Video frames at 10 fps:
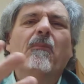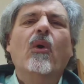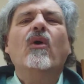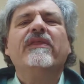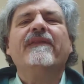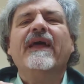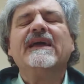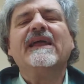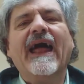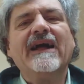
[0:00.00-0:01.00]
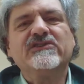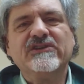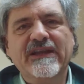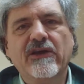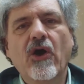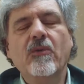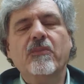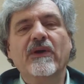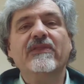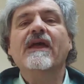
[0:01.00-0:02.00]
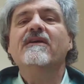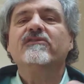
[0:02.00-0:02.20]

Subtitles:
more than they can actually cope with.